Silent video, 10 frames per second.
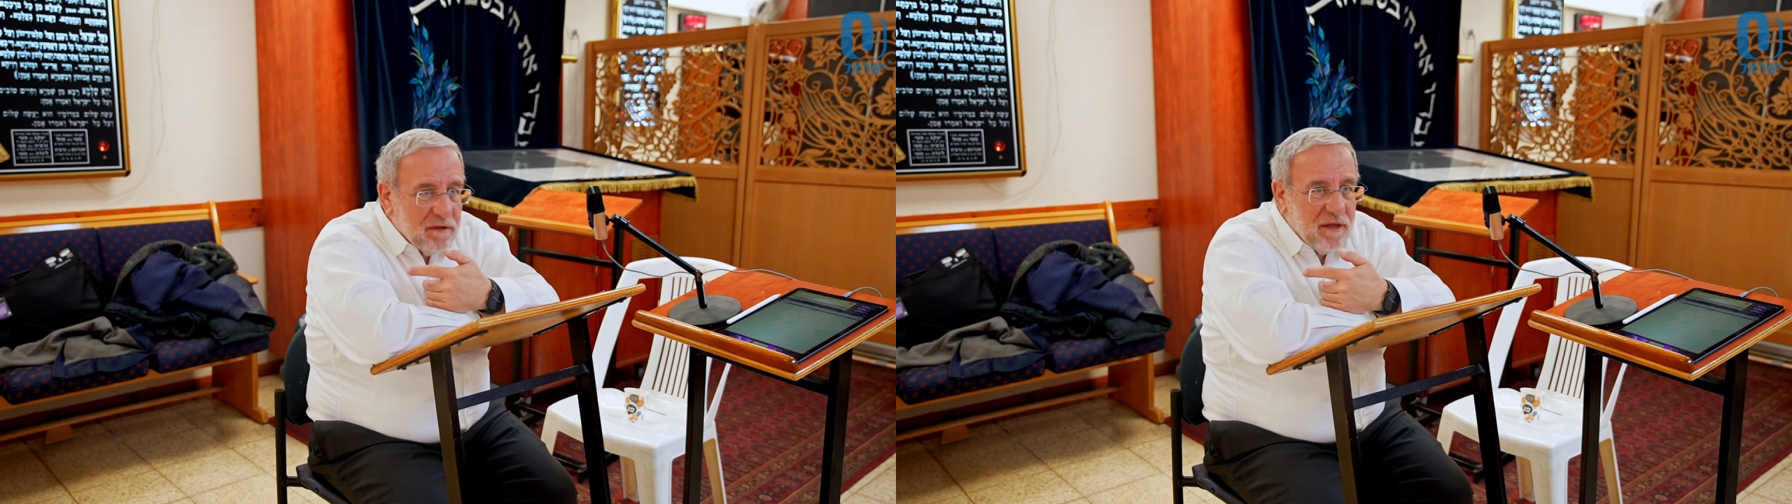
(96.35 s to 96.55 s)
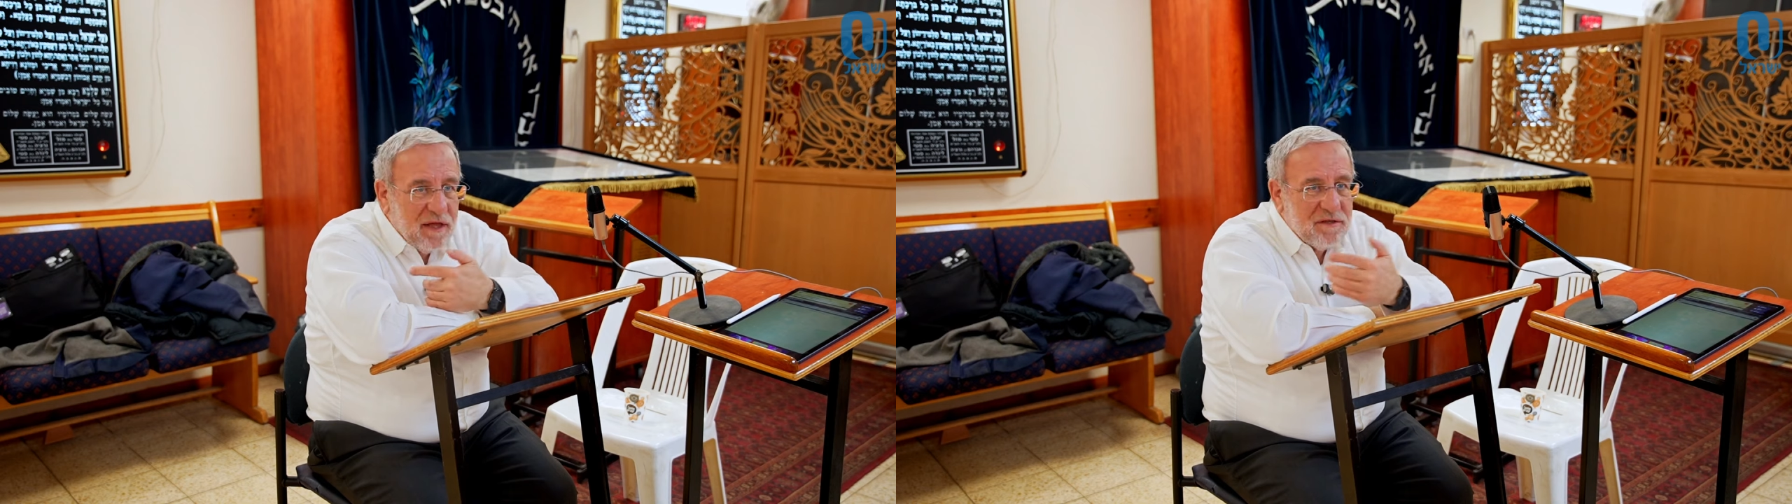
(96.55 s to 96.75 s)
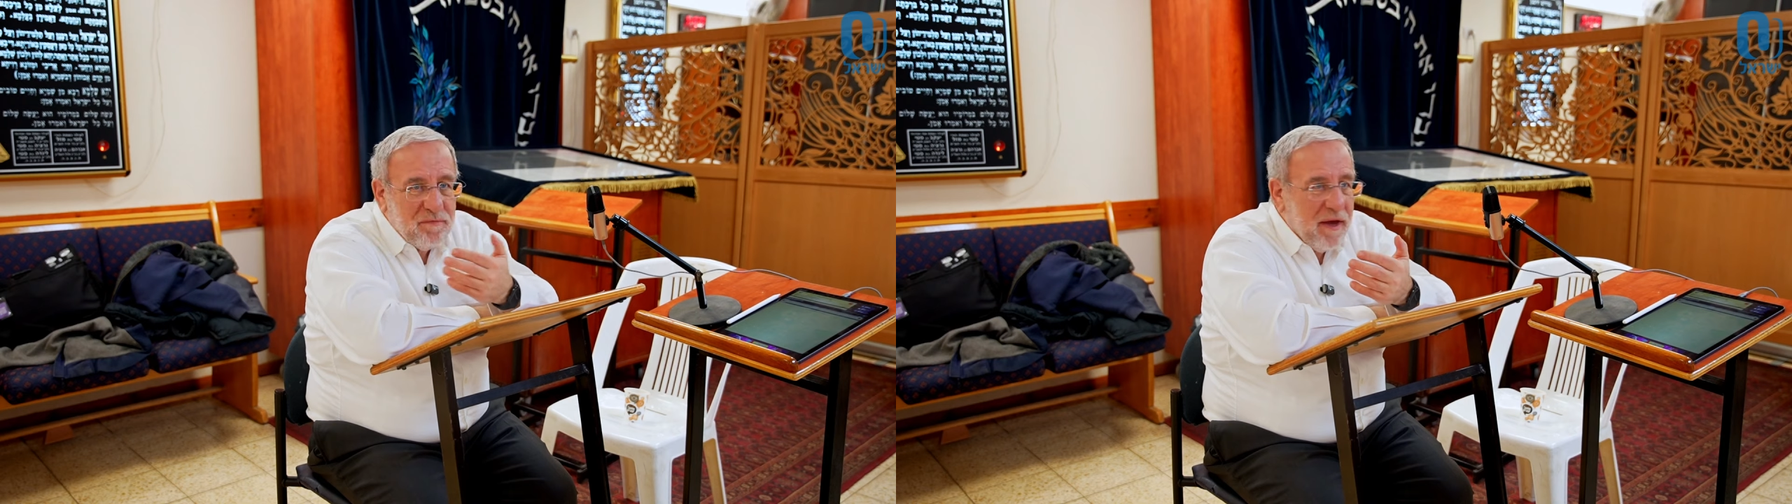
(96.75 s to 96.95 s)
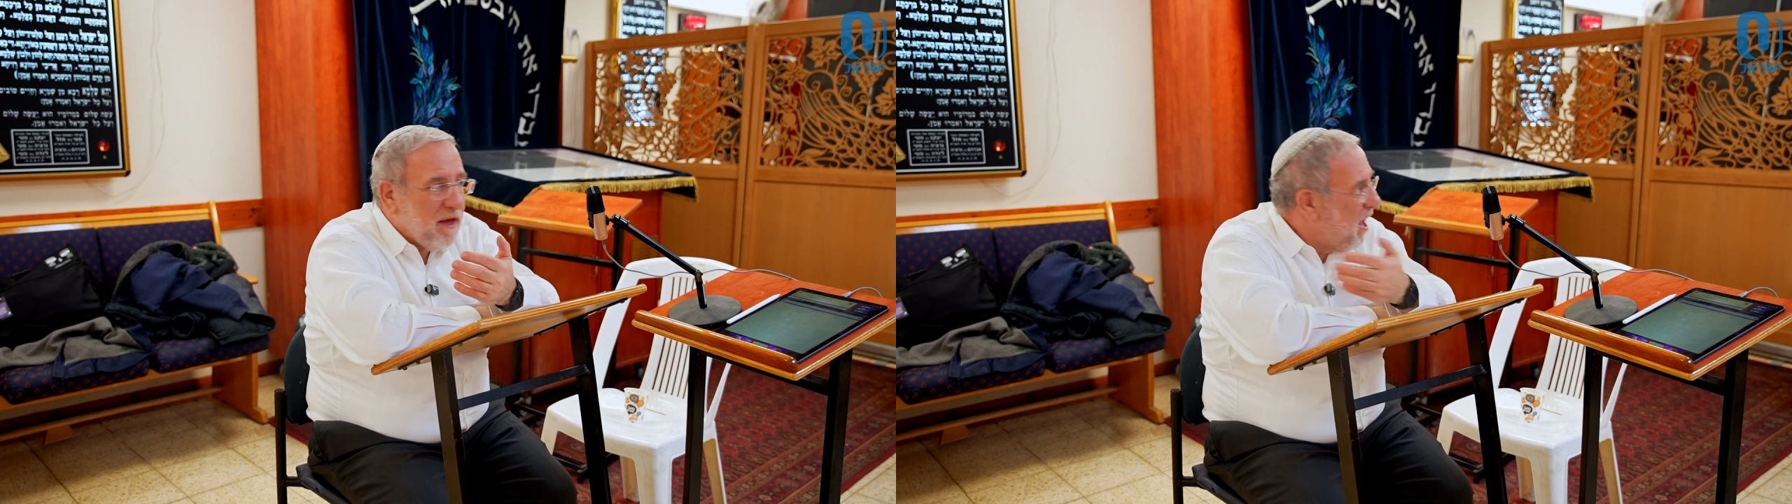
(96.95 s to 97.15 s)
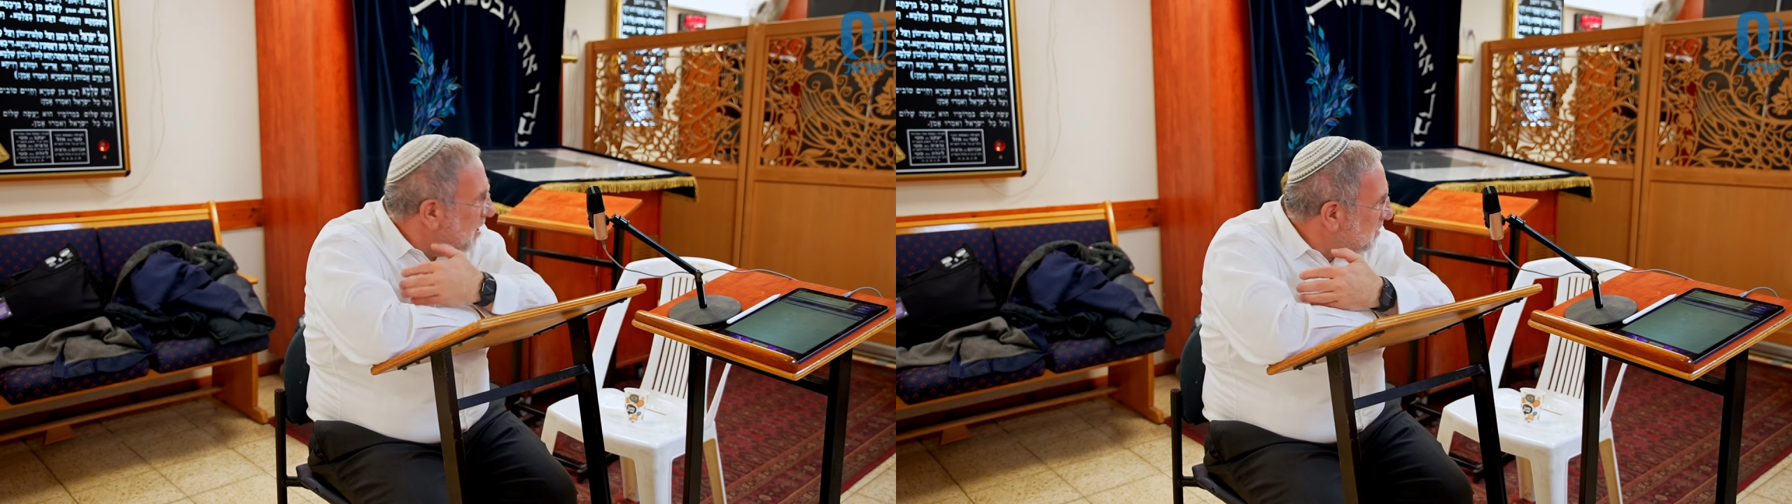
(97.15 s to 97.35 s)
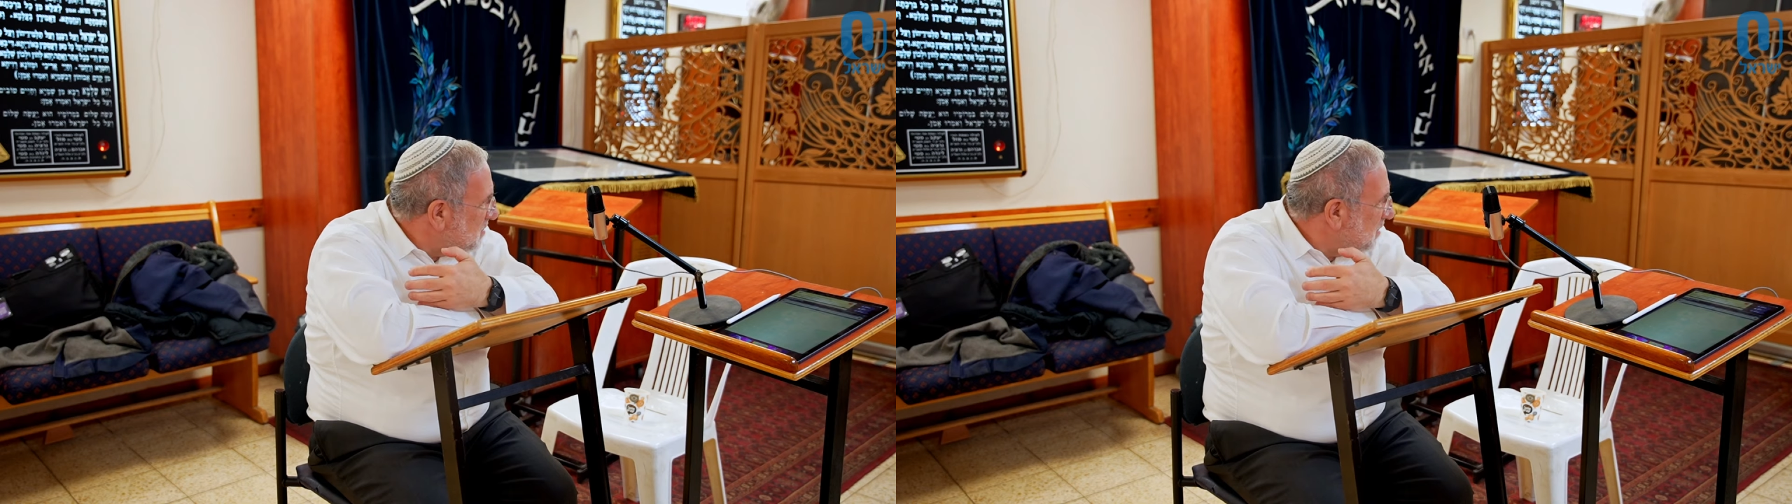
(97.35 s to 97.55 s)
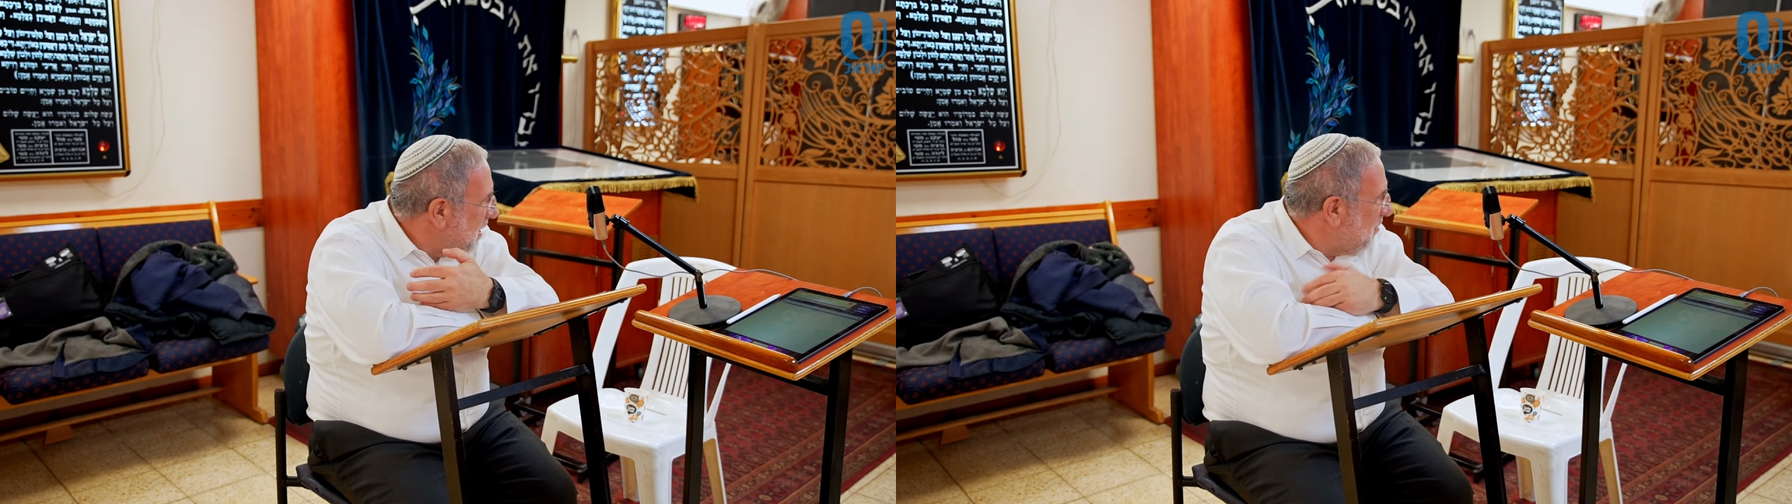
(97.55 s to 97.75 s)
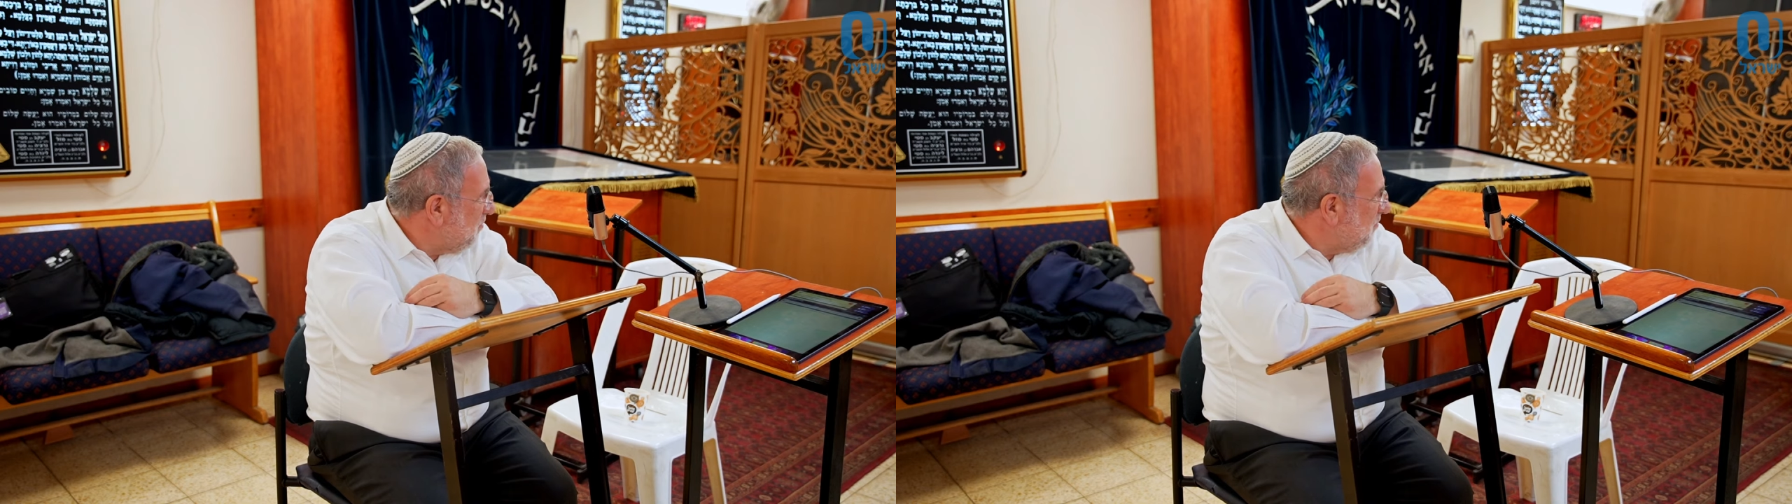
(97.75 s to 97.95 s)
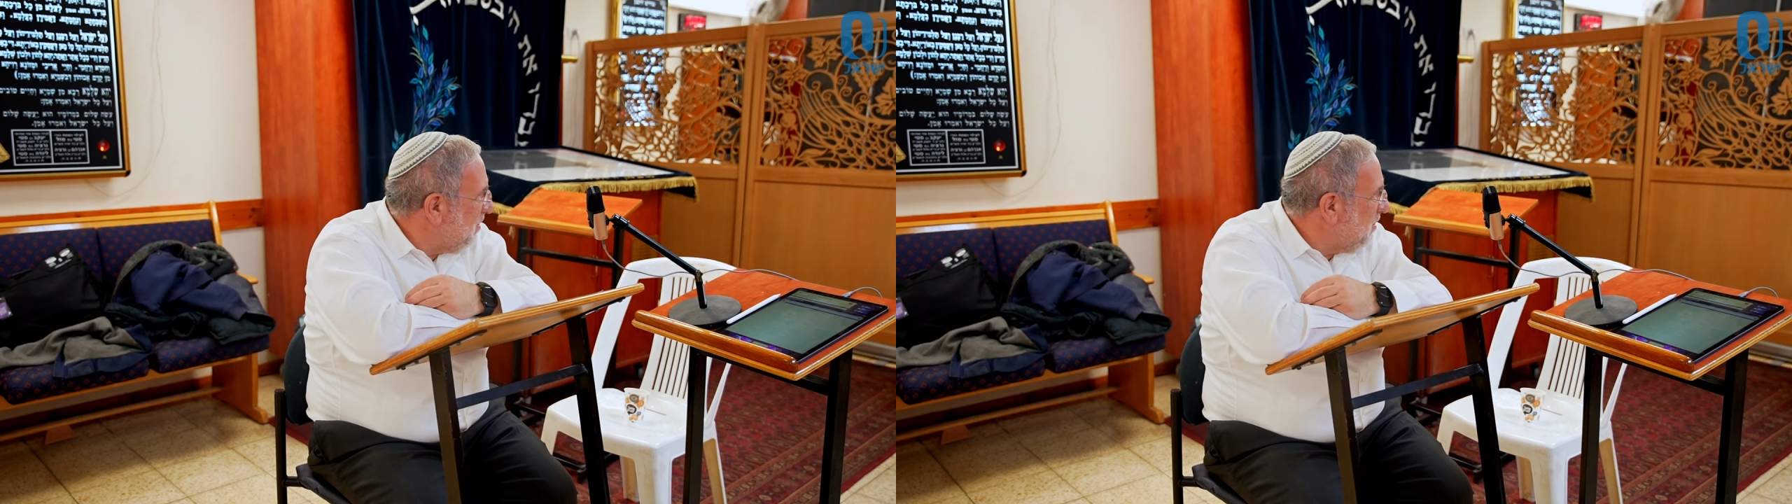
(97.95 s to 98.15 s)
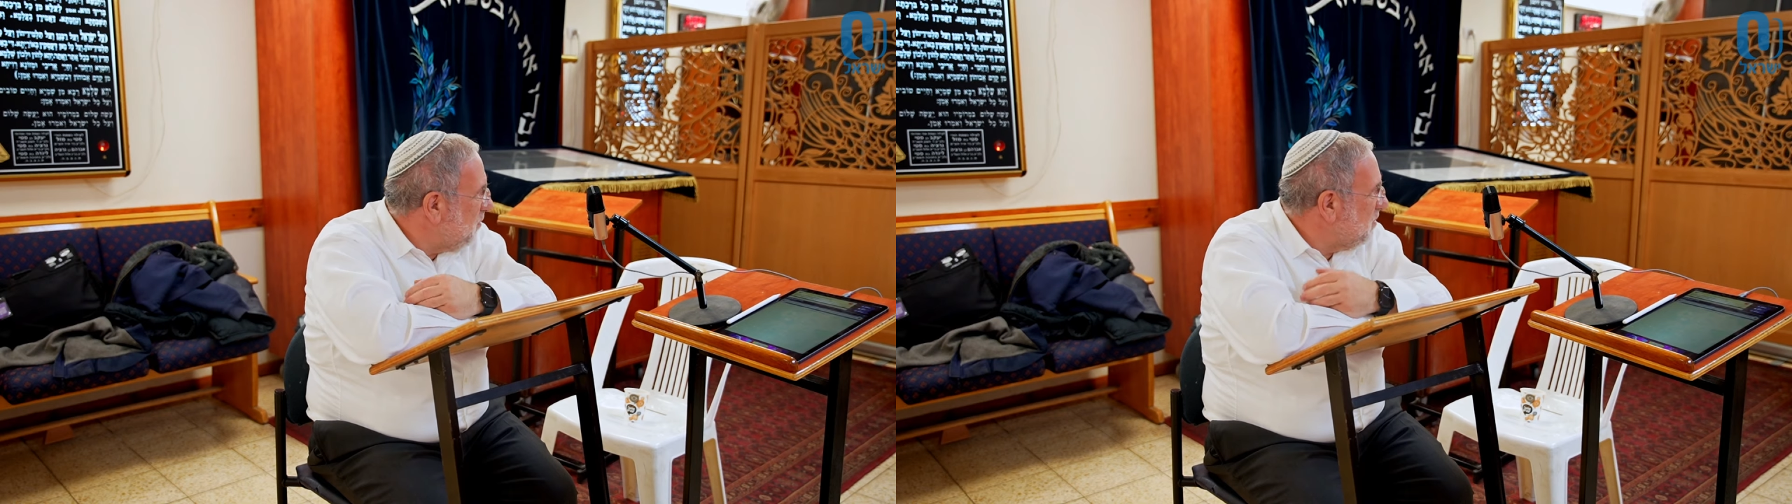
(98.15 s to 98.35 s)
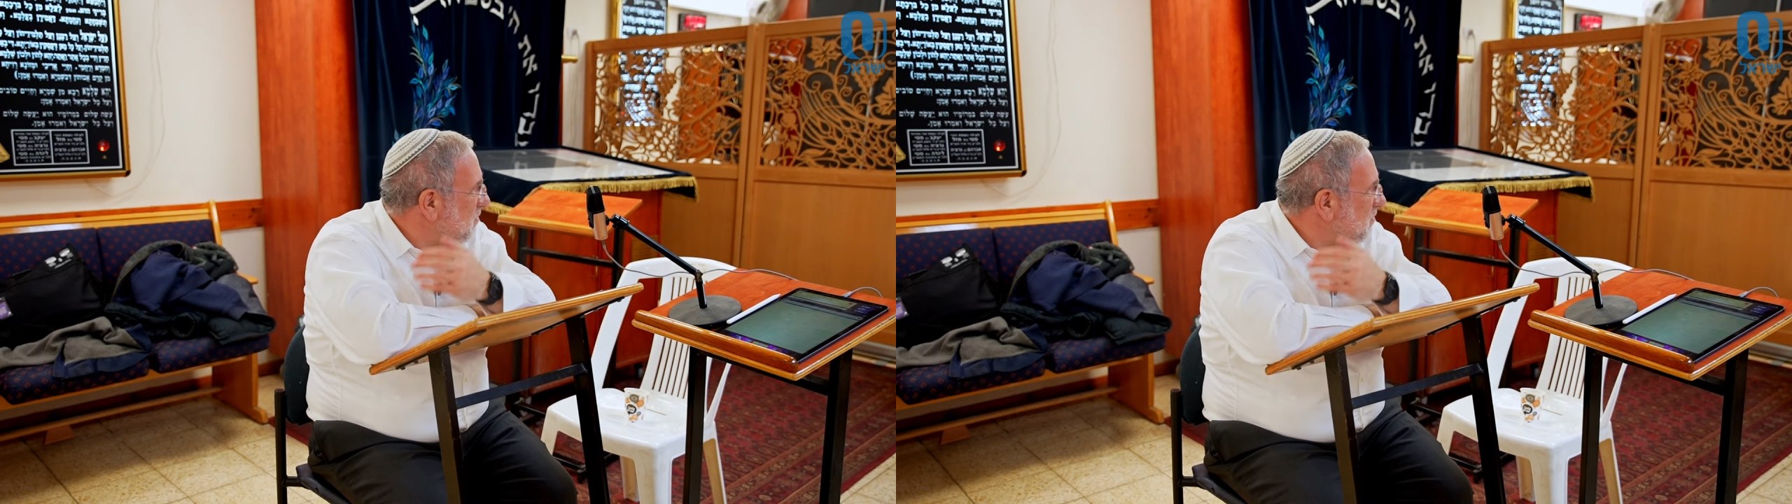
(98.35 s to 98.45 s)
that's by us. And now you're dealing with the